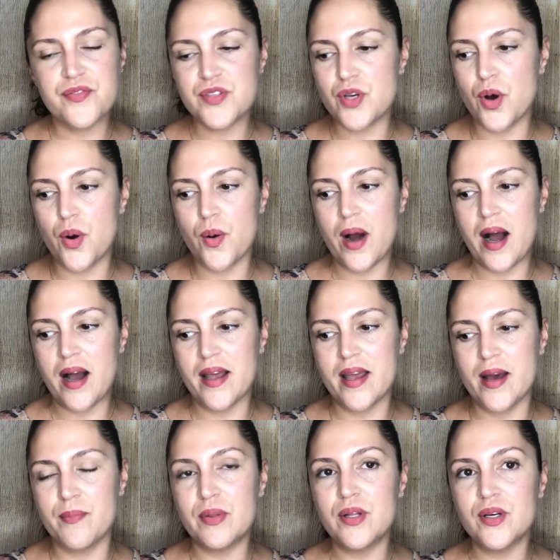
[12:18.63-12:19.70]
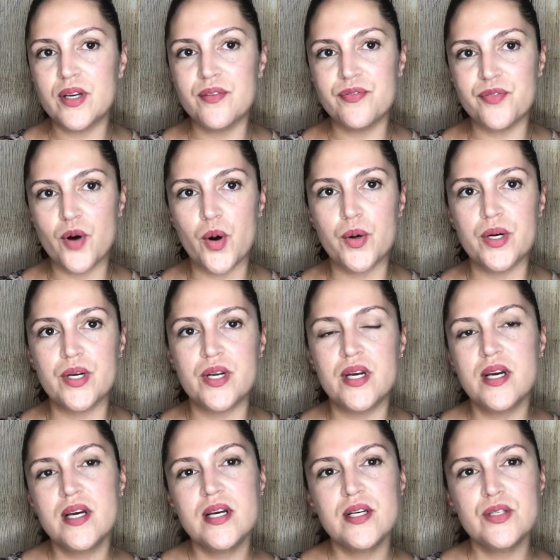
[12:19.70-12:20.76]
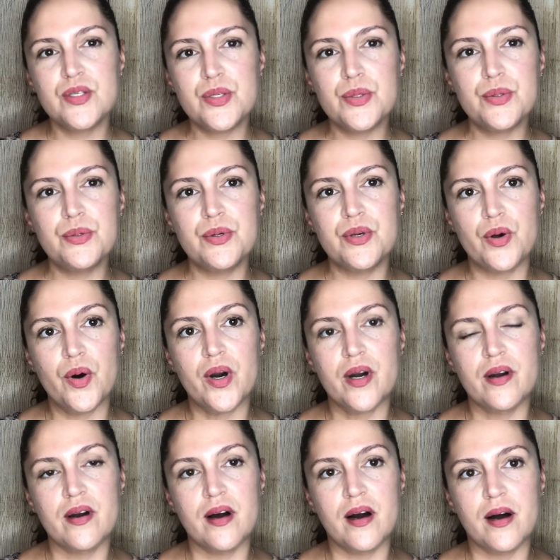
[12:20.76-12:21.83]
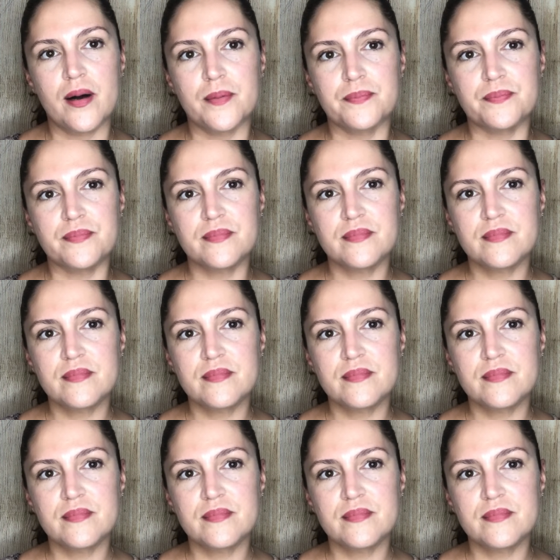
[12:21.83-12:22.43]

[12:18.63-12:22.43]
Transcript: So I am looking forward to your um,